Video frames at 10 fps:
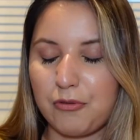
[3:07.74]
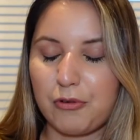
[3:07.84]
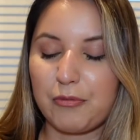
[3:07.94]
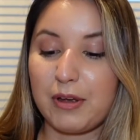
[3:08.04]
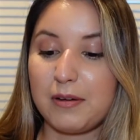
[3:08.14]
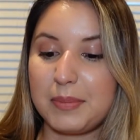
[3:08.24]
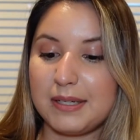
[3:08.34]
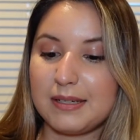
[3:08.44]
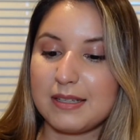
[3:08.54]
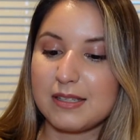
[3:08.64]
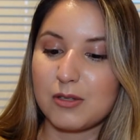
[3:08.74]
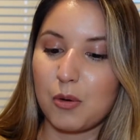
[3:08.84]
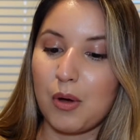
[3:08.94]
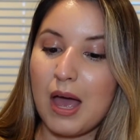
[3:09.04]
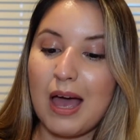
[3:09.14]
for availability.
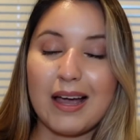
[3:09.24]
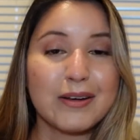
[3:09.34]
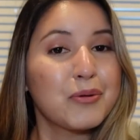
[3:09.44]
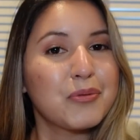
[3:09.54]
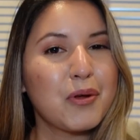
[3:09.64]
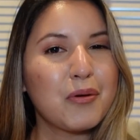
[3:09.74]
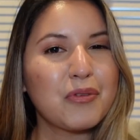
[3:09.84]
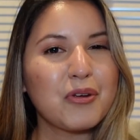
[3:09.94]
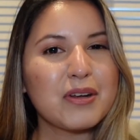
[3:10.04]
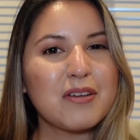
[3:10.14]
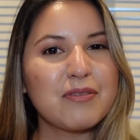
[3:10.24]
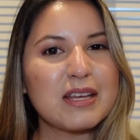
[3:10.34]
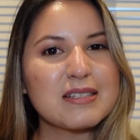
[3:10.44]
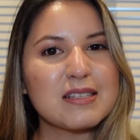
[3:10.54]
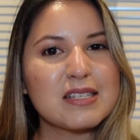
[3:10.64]
So I don't know if they're going to
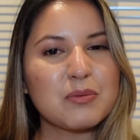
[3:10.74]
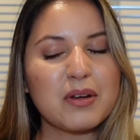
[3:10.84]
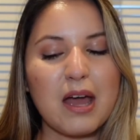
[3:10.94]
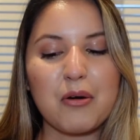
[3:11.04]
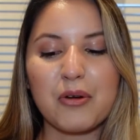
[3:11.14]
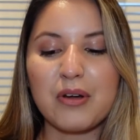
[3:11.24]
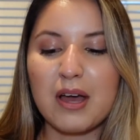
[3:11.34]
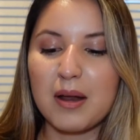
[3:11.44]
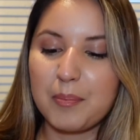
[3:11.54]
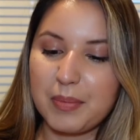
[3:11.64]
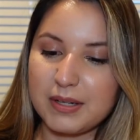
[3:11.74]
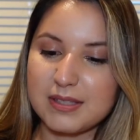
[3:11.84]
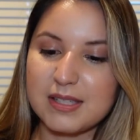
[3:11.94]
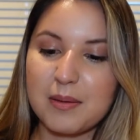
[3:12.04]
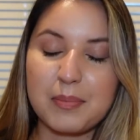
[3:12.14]
phase this one out or not, but
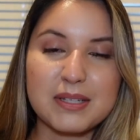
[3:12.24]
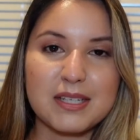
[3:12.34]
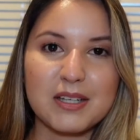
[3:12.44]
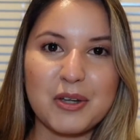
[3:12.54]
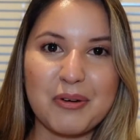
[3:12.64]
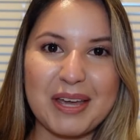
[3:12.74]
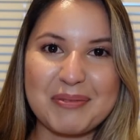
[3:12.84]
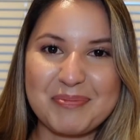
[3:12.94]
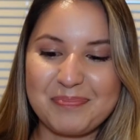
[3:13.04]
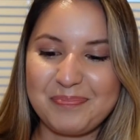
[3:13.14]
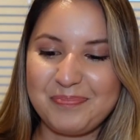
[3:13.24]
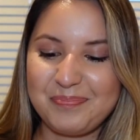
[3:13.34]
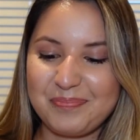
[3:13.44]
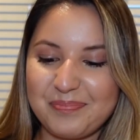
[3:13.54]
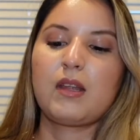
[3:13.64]
Petite Noe.
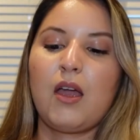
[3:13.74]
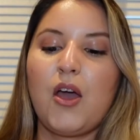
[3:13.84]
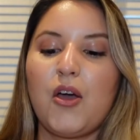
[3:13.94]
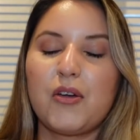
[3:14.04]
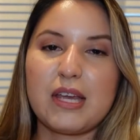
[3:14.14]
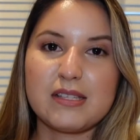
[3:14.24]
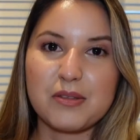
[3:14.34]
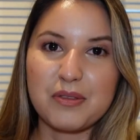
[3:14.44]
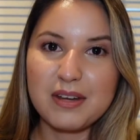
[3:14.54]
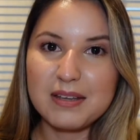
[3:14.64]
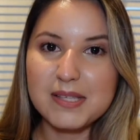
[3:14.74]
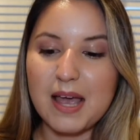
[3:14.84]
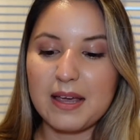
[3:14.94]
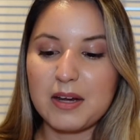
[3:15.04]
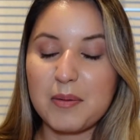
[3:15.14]
Okay, so the next
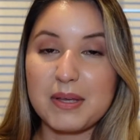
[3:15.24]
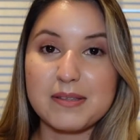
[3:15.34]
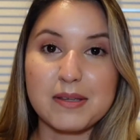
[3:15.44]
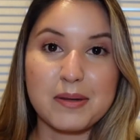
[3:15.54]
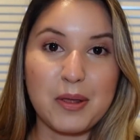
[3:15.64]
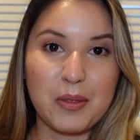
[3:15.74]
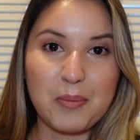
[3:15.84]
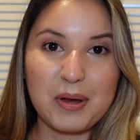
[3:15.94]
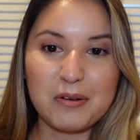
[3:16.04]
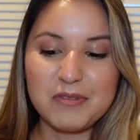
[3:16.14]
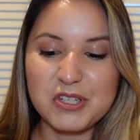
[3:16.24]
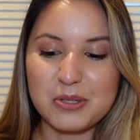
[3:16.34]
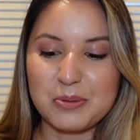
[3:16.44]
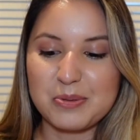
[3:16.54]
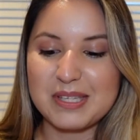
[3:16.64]
item is another pair of
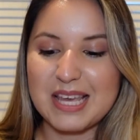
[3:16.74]
shoes.